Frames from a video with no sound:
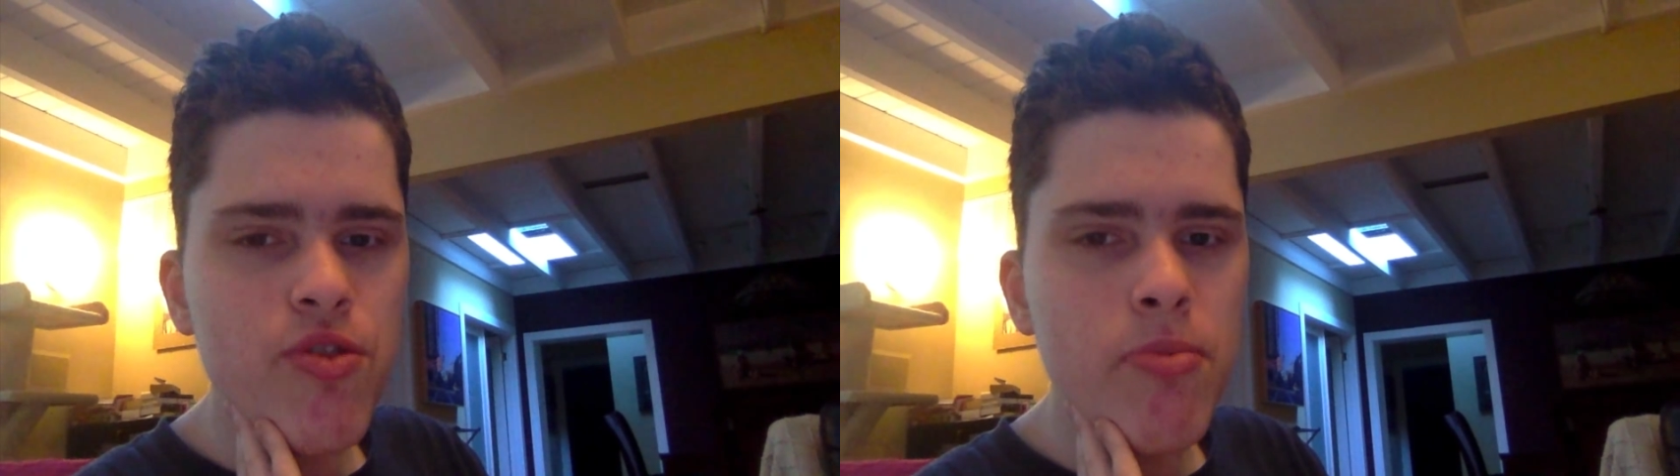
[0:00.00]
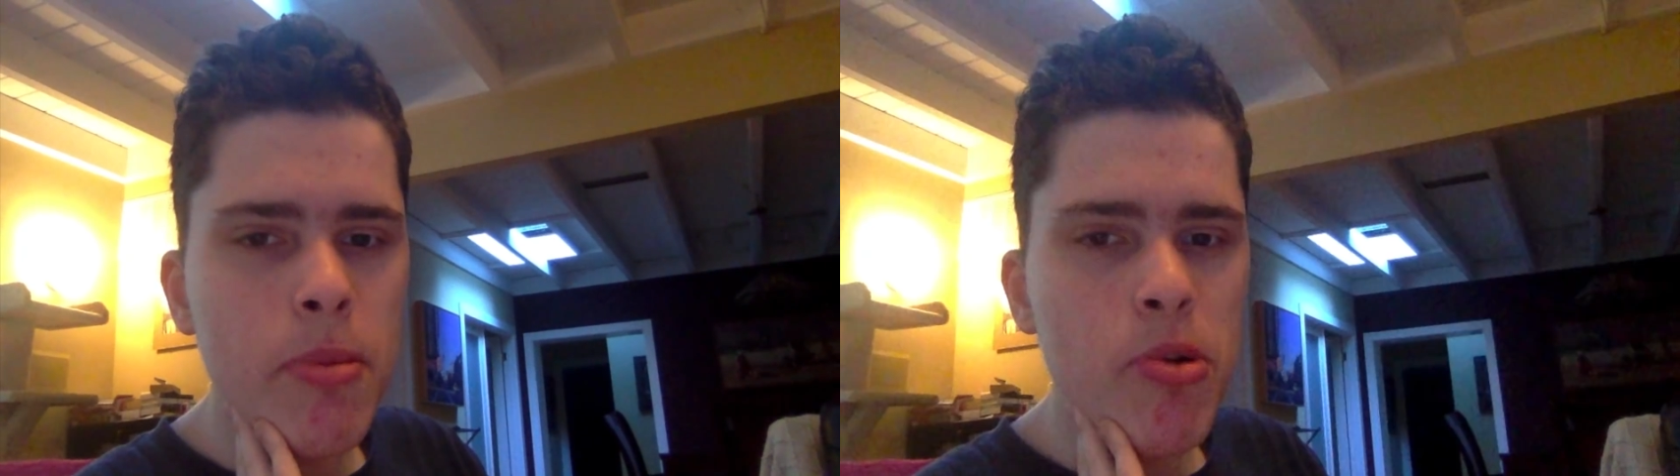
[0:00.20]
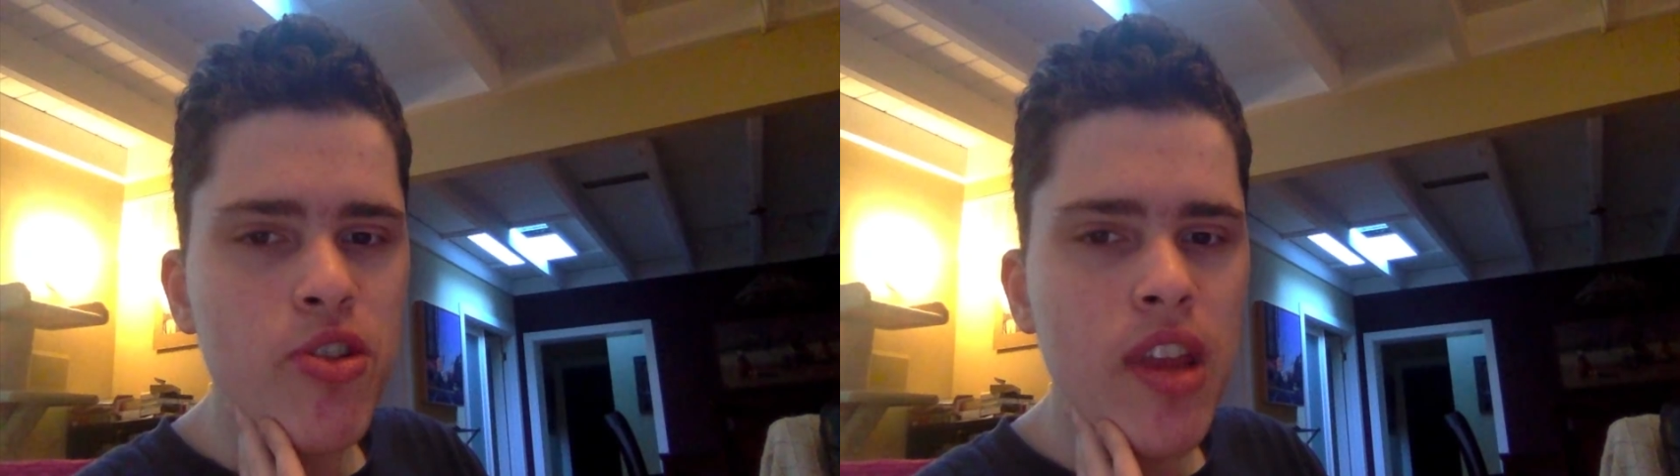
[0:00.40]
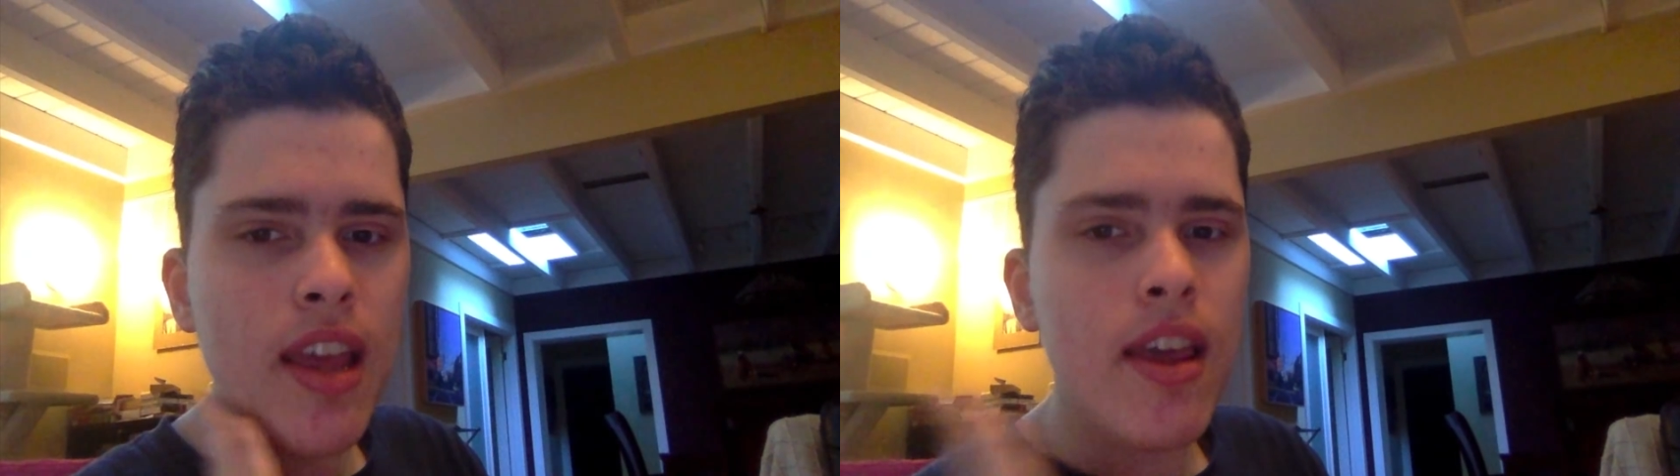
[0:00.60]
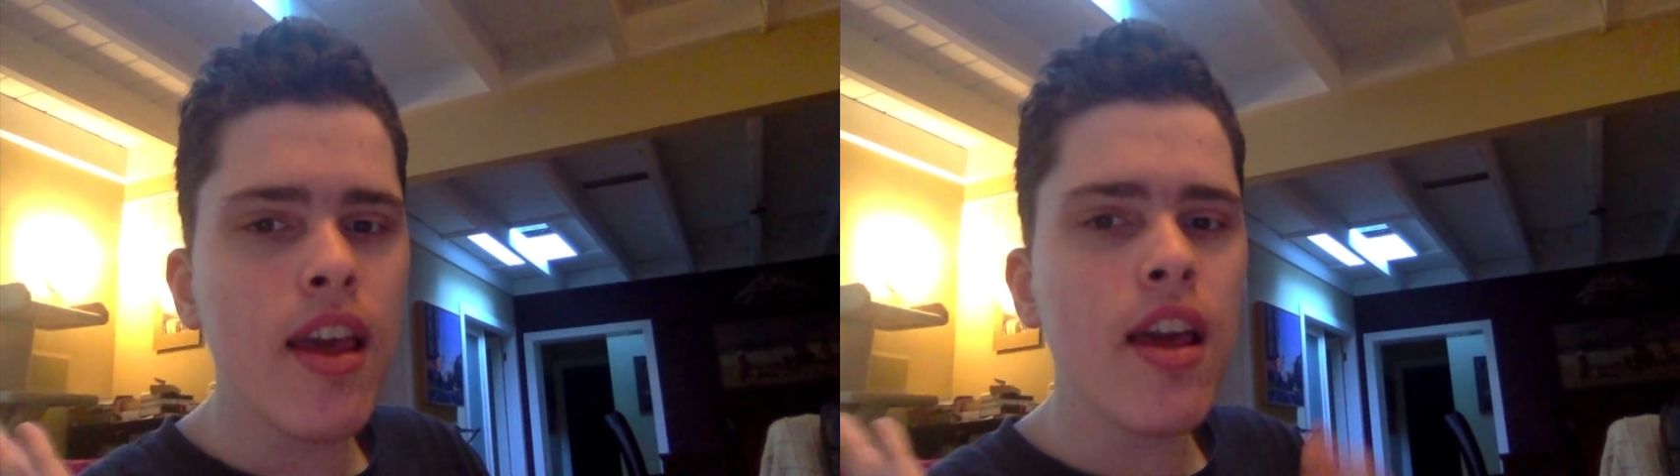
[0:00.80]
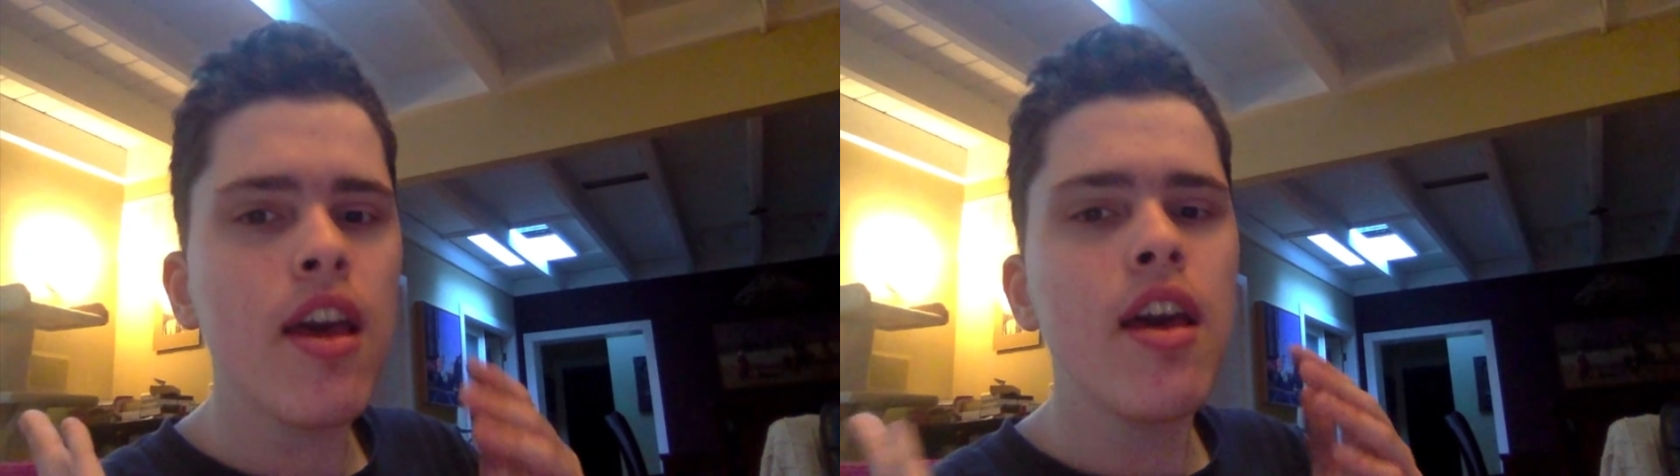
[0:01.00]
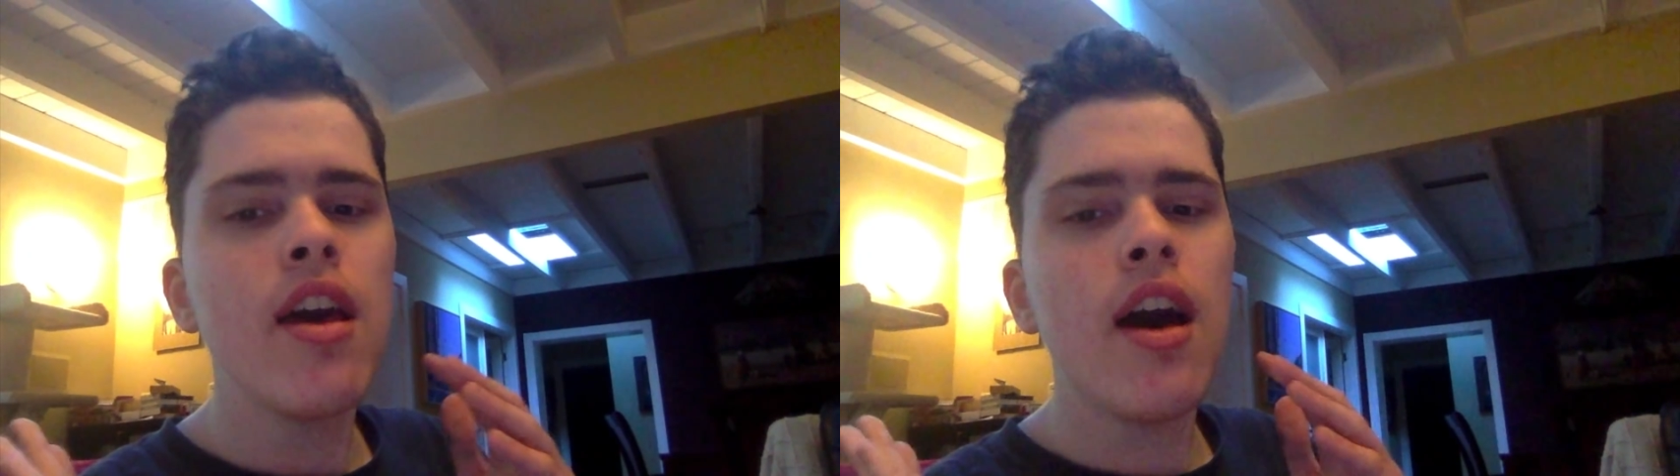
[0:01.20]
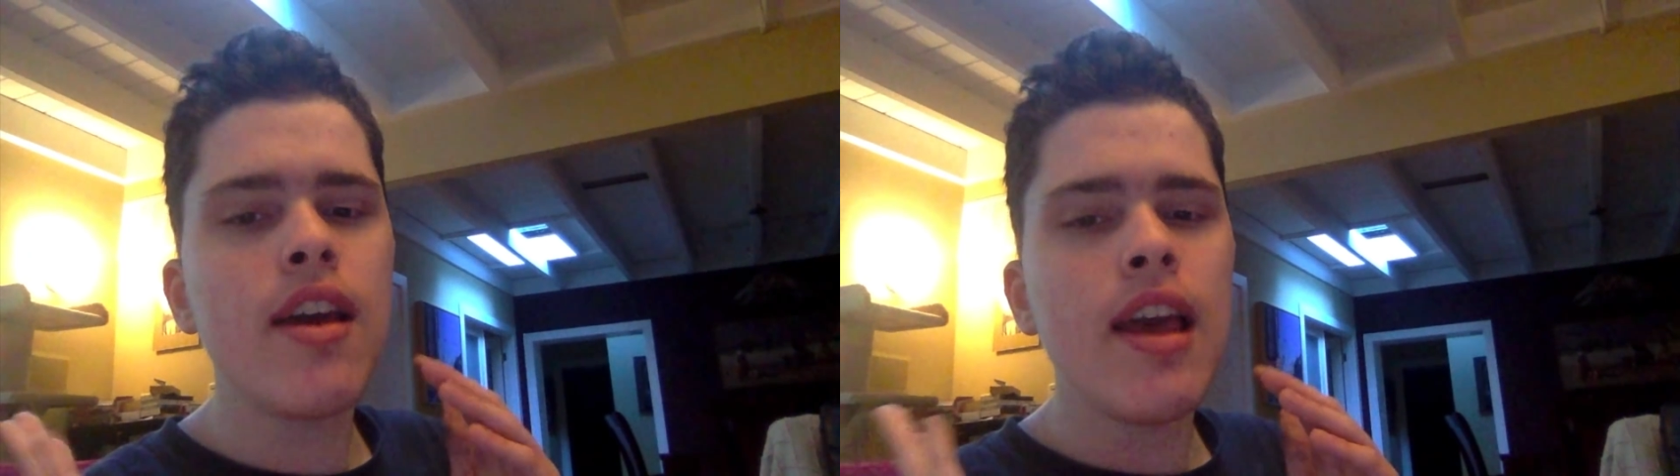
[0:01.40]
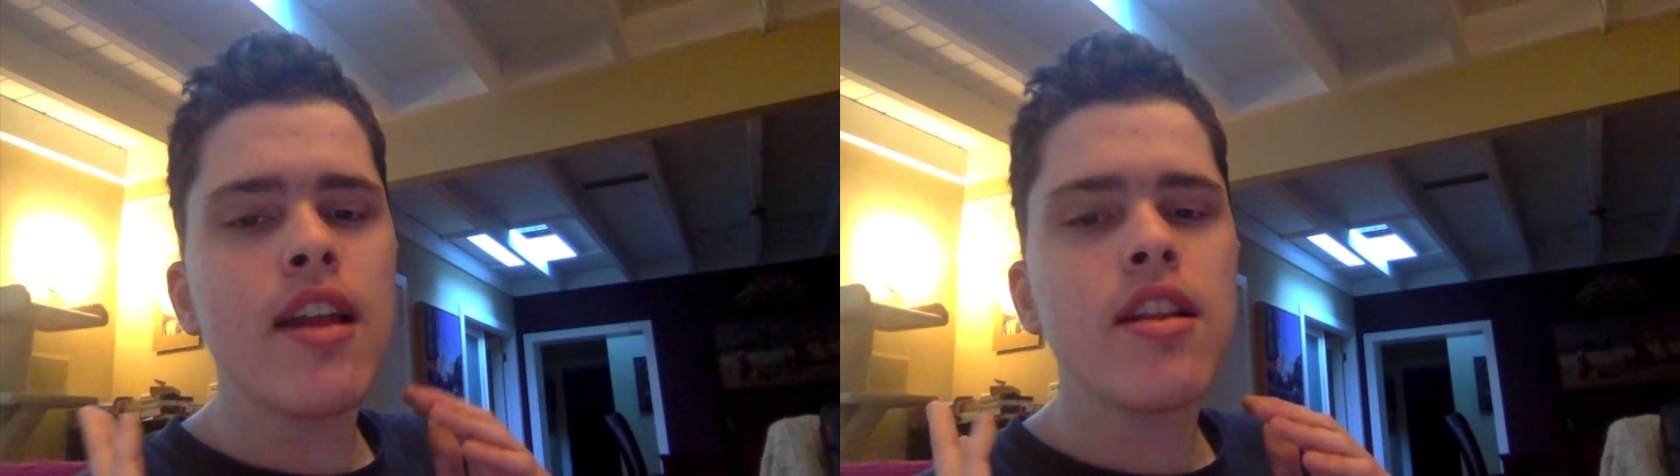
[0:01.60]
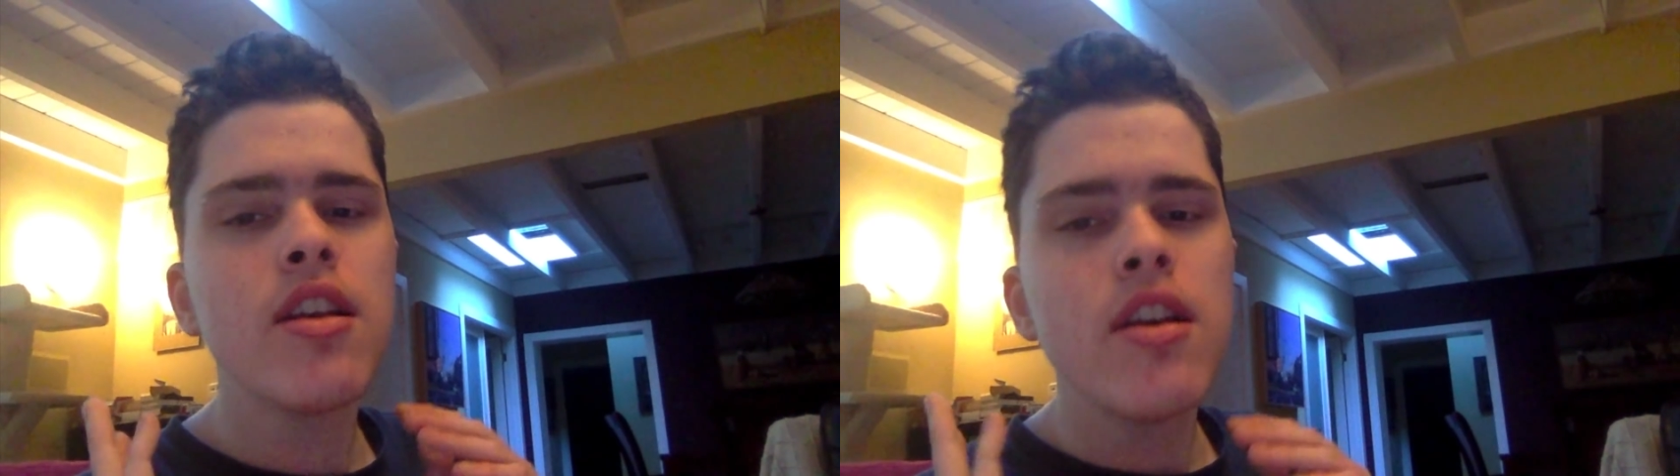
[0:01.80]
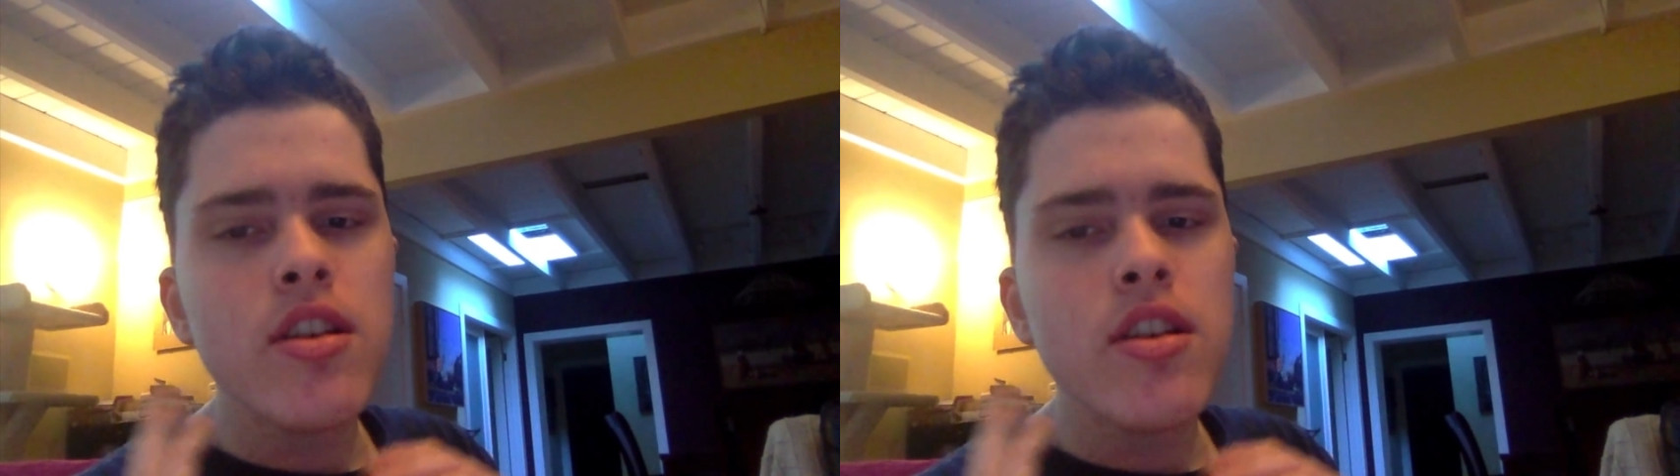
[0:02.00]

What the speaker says: from people taking, again,